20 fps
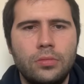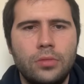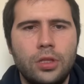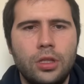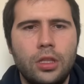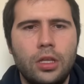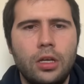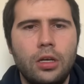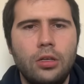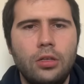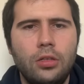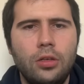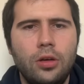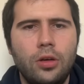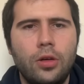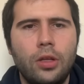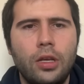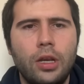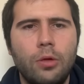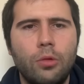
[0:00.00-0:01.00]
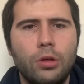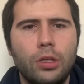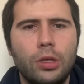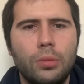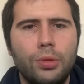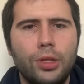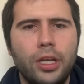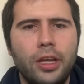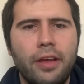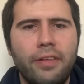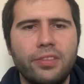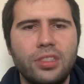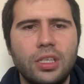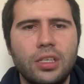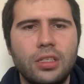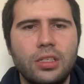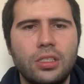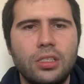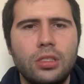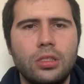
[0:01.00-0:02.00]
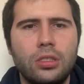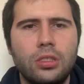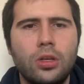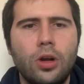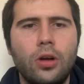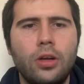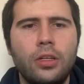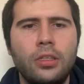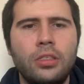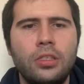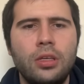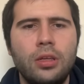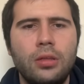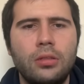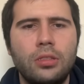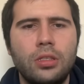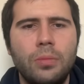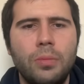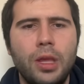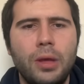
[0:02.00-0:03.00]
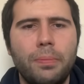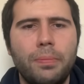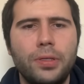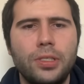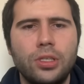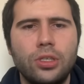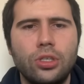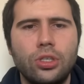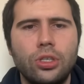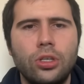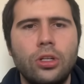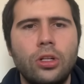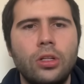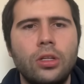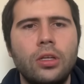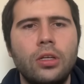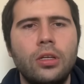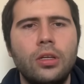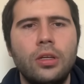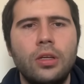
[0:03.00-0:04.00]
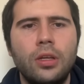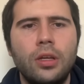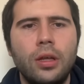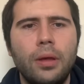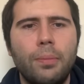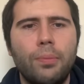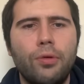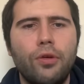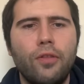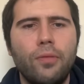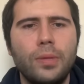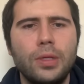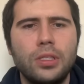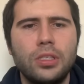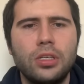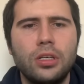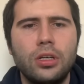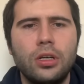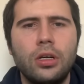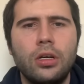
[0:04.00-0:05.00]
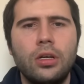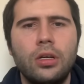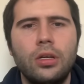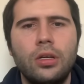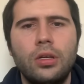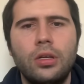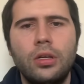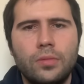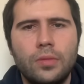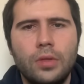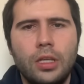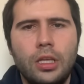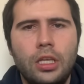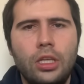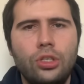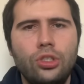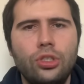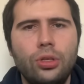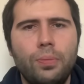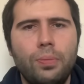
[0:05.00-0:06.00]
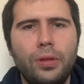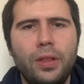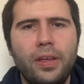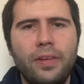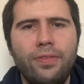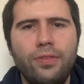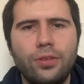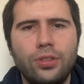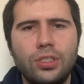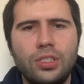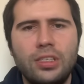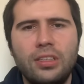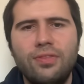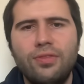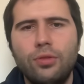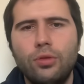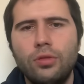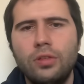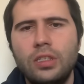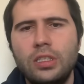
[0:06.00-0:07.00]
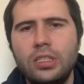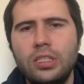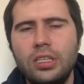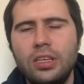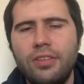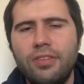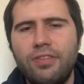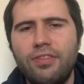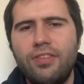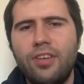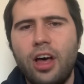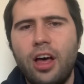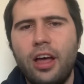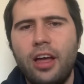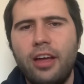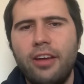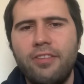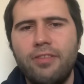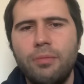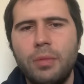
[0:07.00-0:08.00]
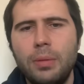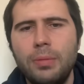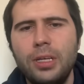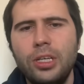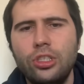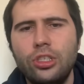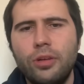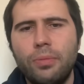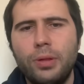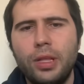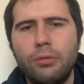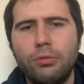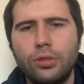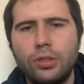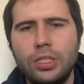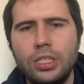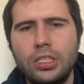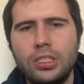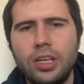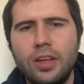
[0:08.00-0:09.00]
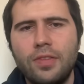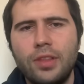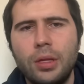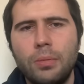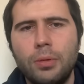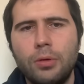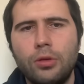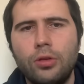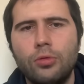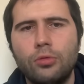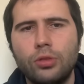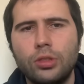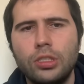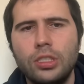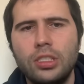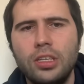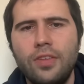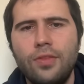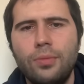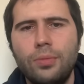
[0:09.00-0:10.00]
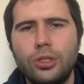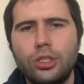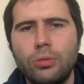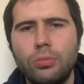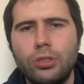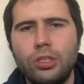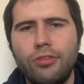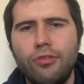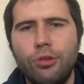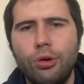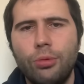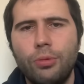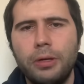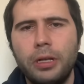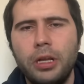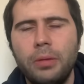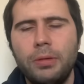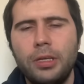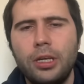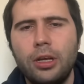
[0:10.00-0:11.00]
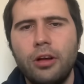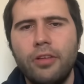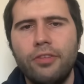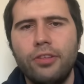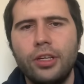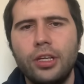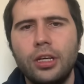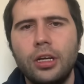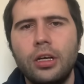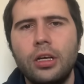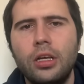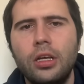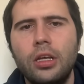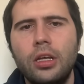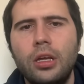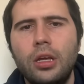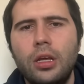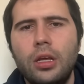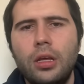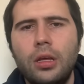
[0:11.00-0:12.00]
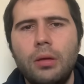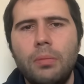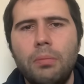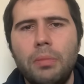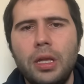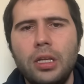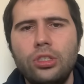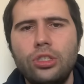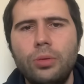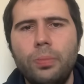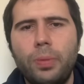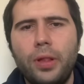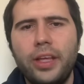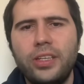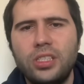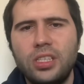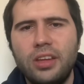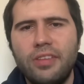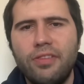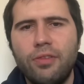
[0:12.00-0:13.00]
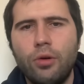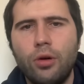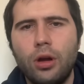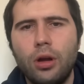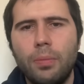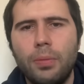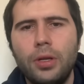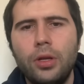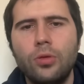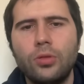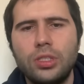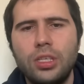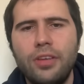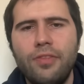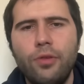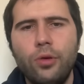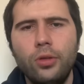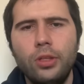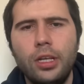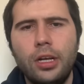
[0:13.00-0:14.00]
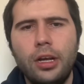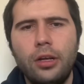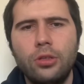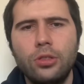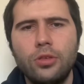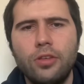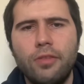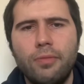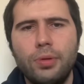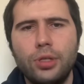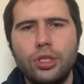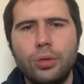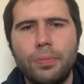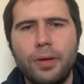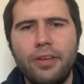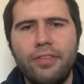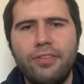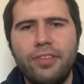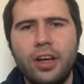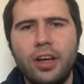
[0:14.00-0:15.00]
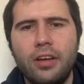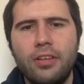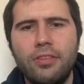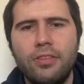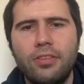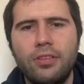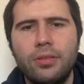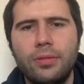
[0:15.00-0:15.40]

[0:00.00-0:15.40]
There, okay, now we're going to play f6. Starting to make positional improvements here. He should play for c4 and d5. Maybe I should play rook d7 then, but no, rook d7, bishop g4. We got to be careful here. Man should play c4, but no, c4, then I also have bishop f5.